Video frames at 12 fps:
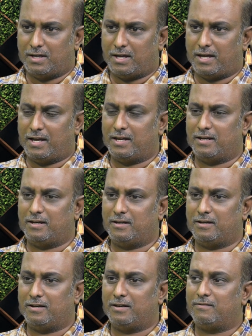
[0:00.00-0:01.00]

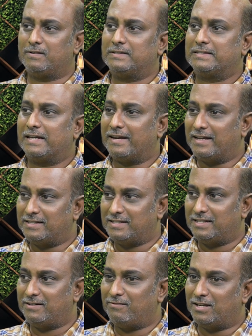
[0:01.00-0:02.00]
And it was
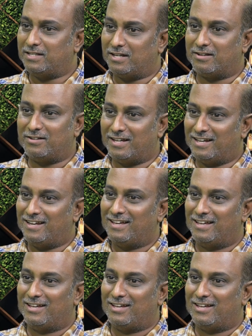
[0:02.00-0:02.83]
crazy weather there.